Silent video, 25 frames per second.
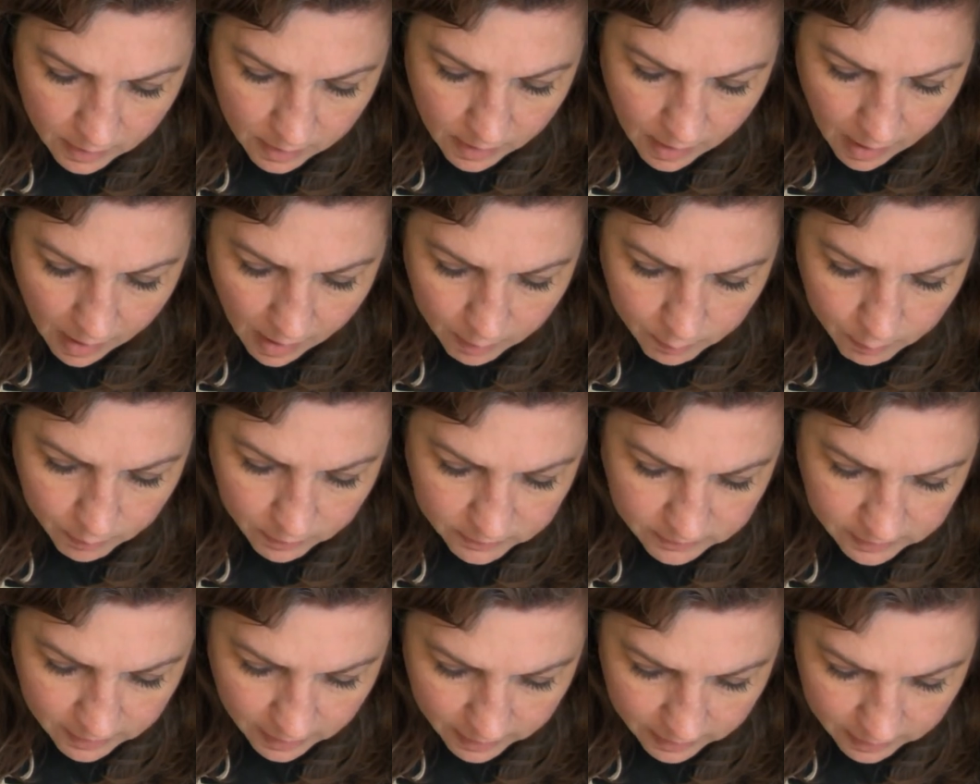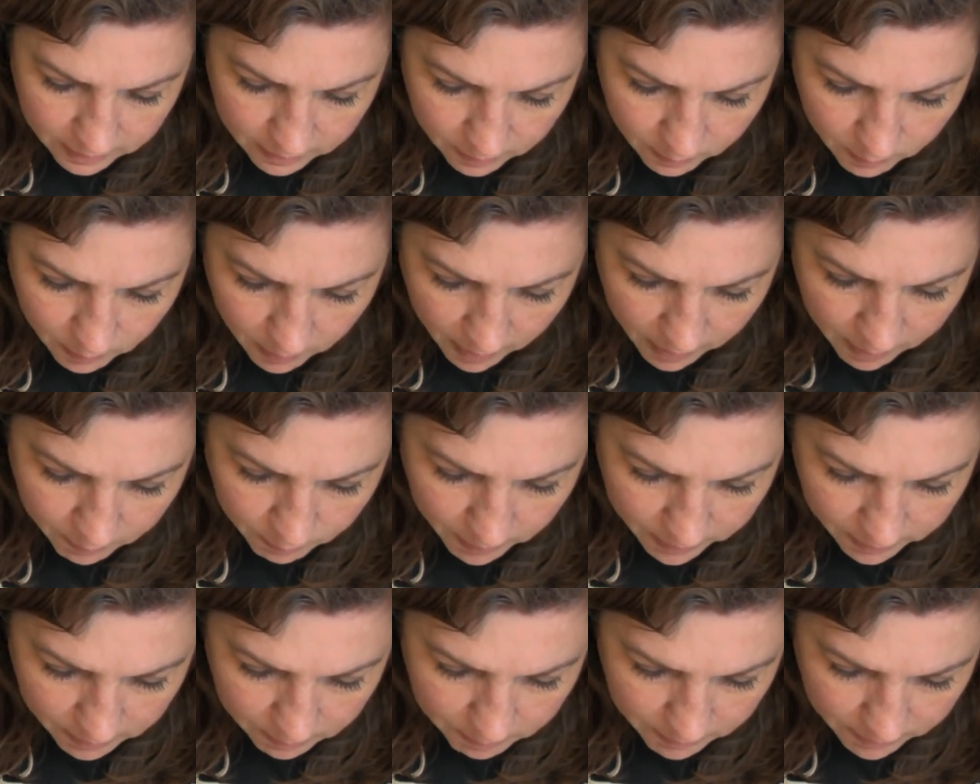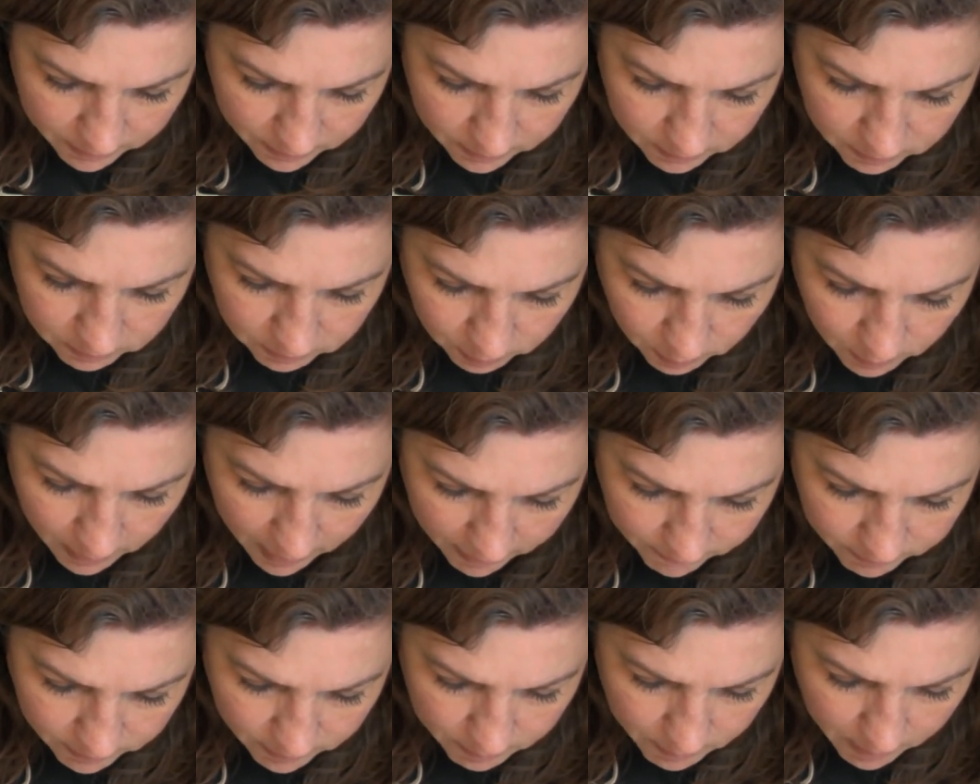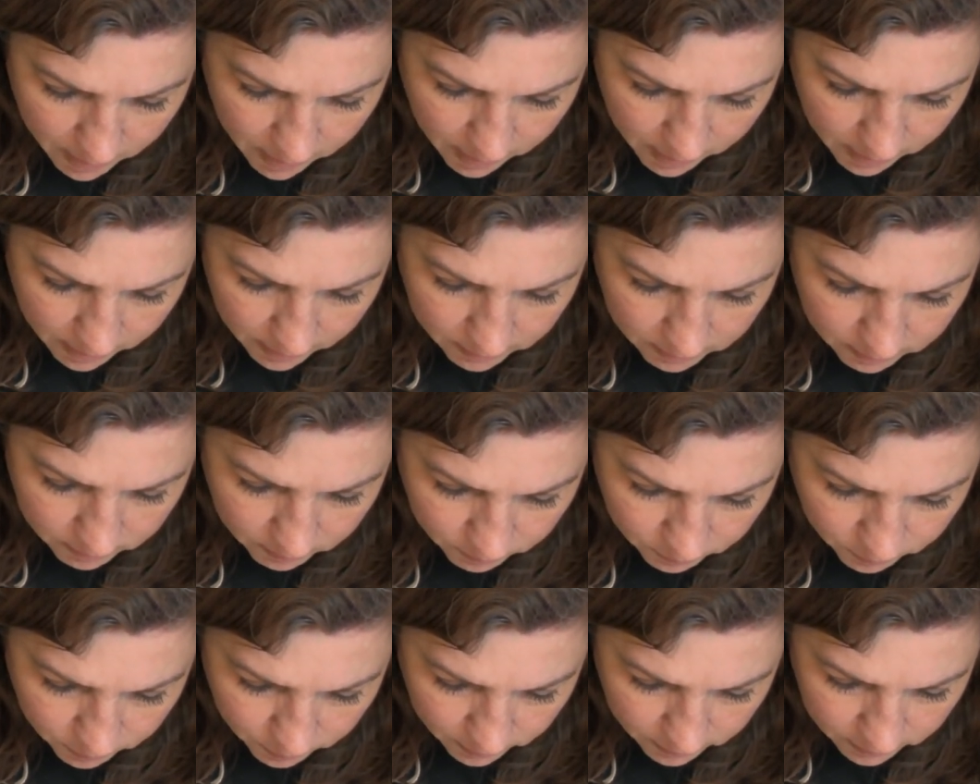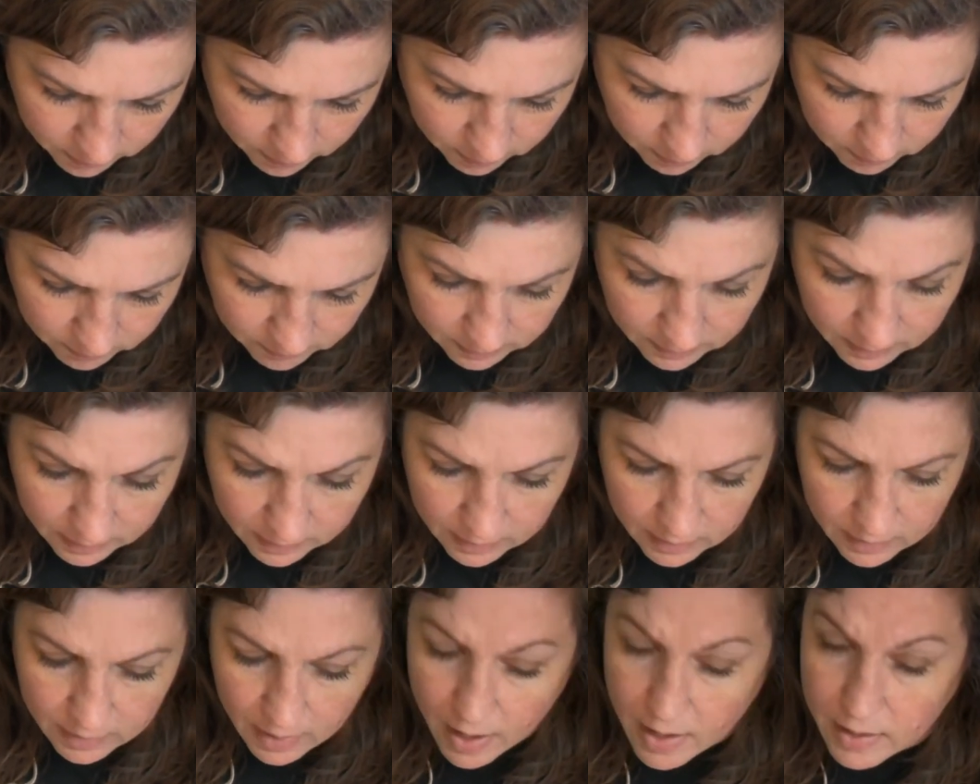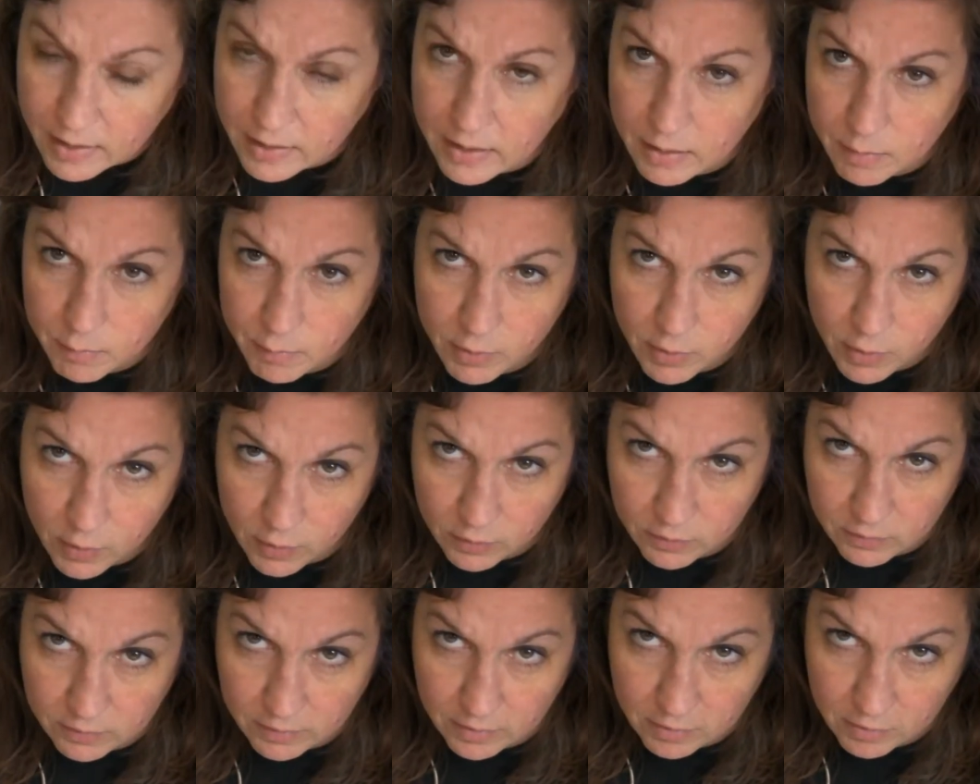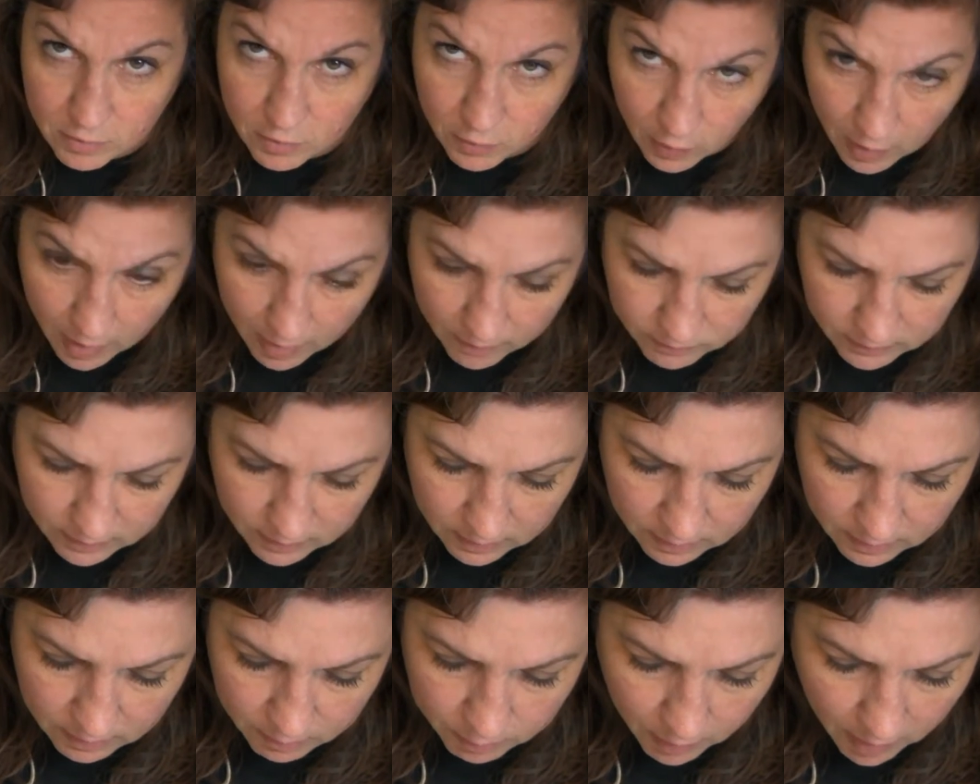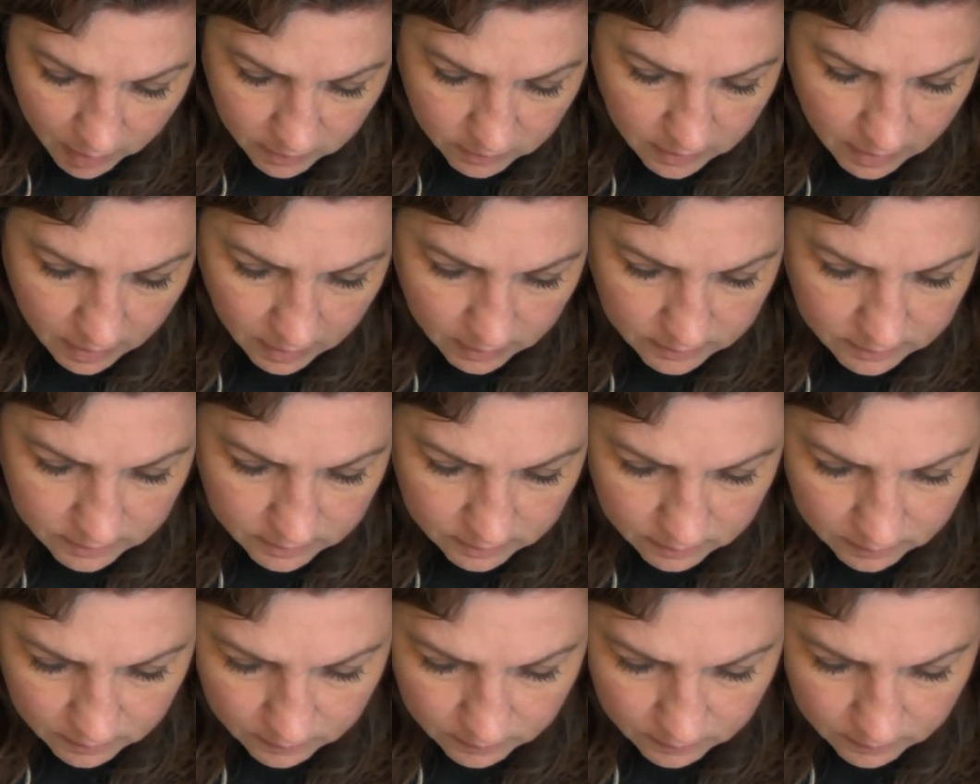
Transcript: I will tell you, I recommend that you have them on for using any kind of chemicals in your crafting projects,